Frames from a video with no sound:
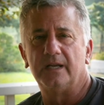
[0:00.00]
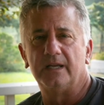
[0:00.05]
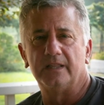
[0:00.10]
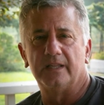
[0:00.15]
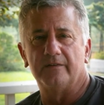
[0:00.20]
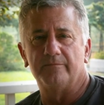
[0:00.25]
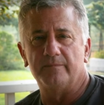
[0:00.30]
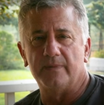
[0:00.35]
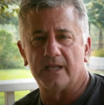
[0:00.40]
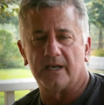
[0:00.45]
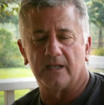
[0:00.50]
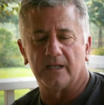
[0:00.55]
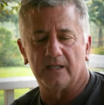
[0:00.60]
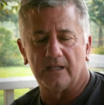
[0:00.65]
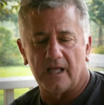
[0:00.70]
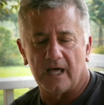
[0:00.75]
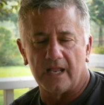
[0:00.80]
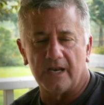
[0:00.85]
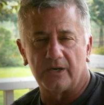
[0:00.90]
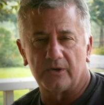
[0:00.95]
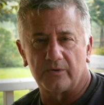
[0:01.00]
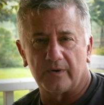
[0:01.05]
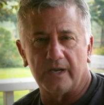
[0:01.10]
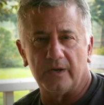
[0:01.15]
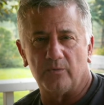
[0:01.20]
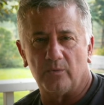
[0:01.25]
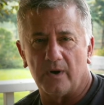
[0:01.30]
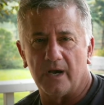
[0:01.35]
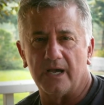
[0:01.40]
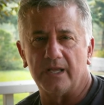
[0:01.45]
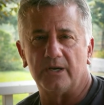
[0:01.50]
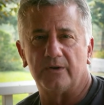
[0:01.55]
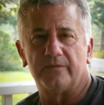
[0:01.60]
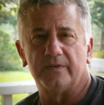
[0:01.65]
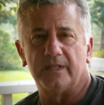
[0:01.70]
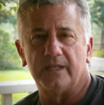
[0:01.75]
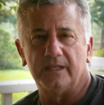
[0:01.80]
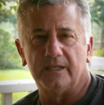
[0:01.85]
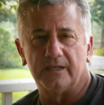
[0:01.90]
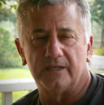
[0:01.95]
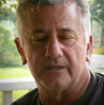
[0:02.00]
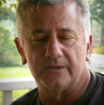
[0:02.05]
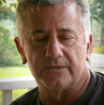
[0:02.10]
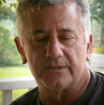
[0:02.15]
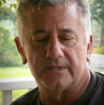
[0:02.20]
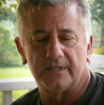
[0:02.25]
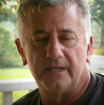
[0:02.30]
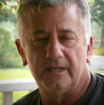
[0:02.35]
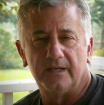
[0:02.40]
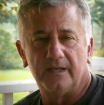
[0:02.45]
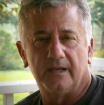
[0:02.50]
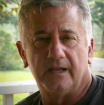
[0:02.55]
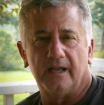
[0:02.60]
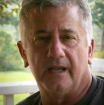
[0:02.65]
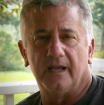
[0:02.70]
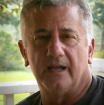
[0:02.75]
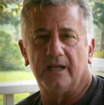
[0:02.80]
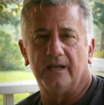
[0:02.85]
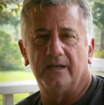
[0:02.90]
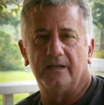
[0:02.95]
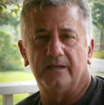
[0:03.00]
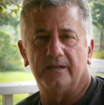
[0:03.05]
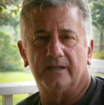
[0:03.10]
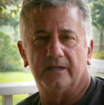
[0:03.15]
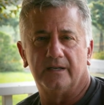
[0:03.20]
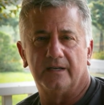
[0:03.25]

They've made a lot of great wine over the years, and